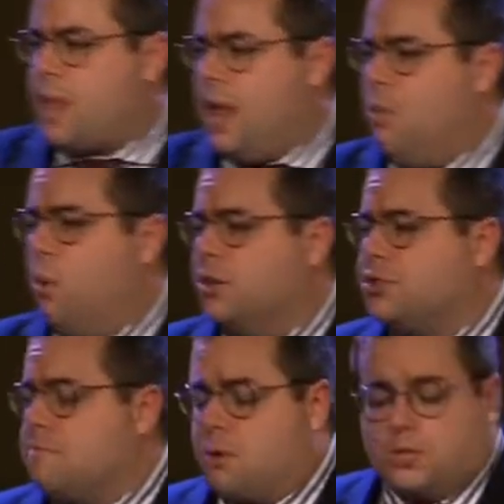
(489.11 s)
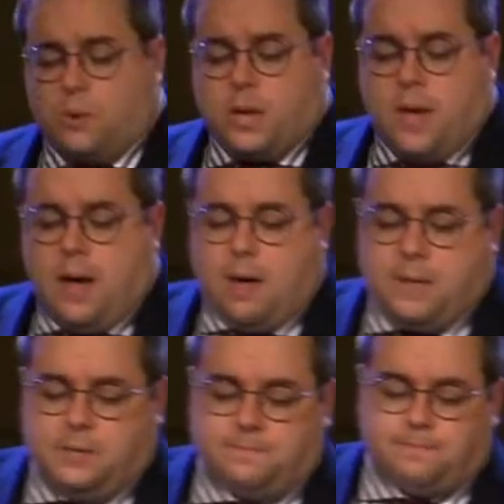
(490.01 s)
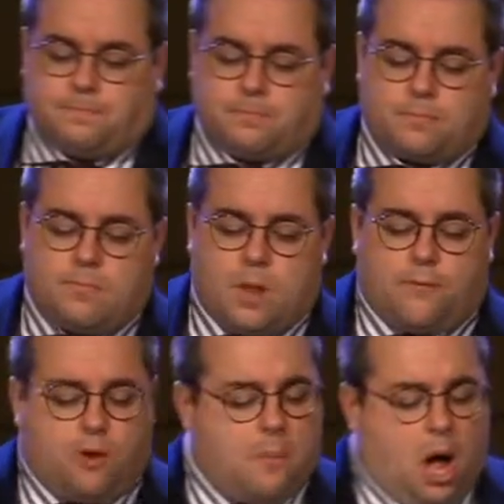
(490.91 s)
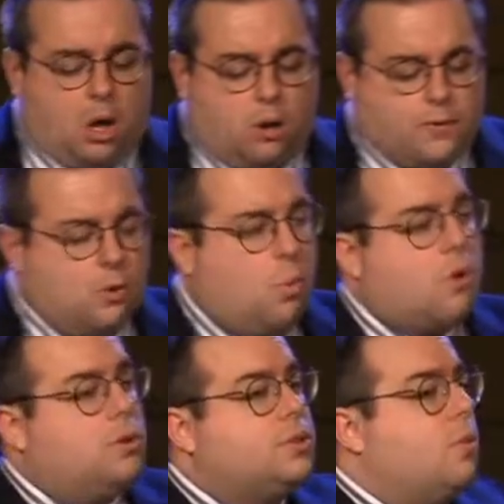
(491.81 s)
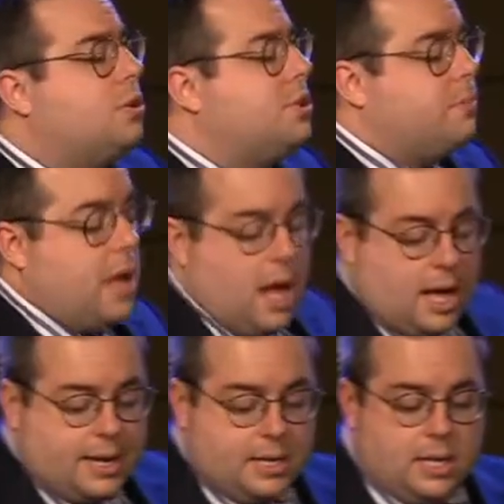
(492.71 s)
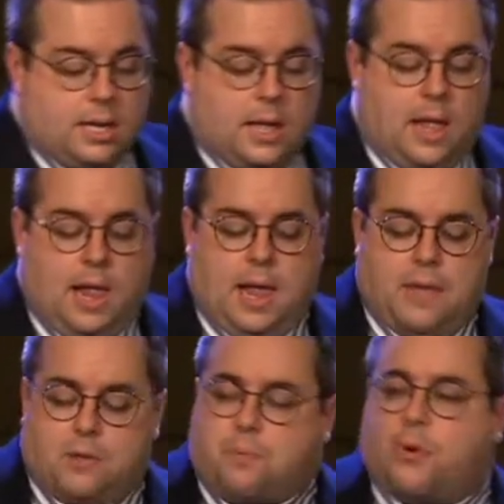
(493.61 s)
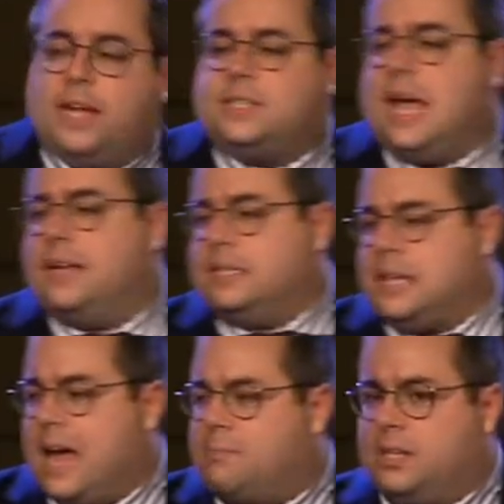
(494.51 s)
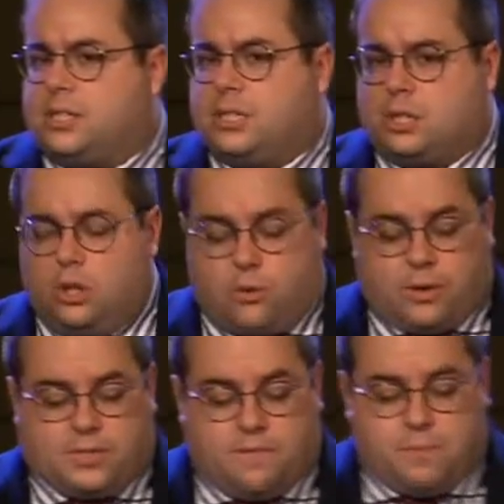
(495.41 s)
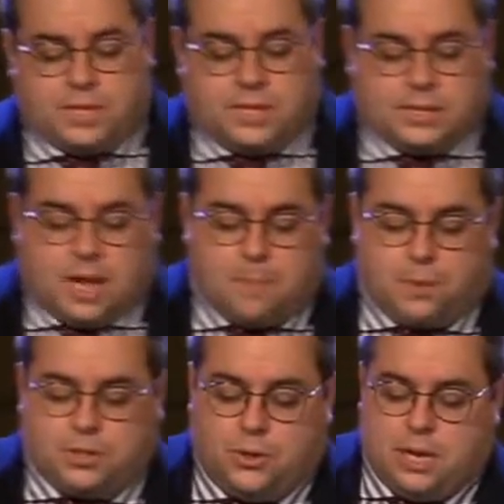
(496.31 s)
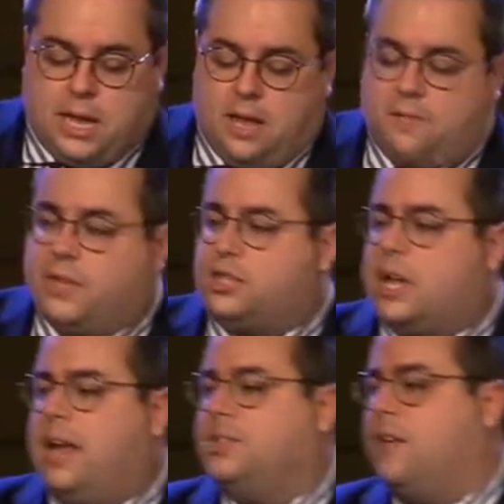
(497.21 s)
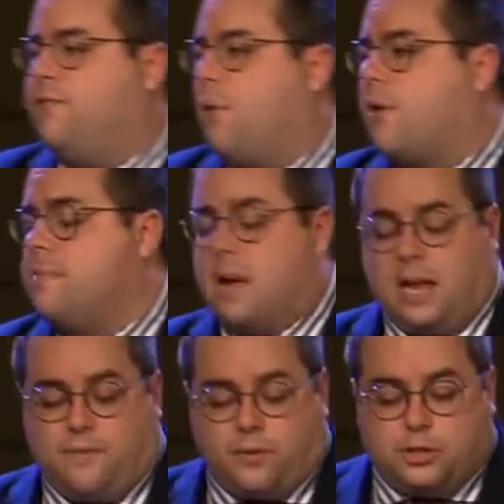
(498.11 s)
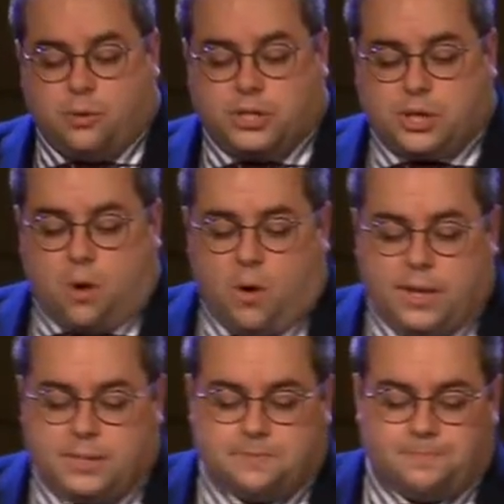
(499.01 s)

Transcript: worshipers would come and from all over the world to worship God and the priests had established this lucrative business opportunity of exchanging foreign money for Jewish coins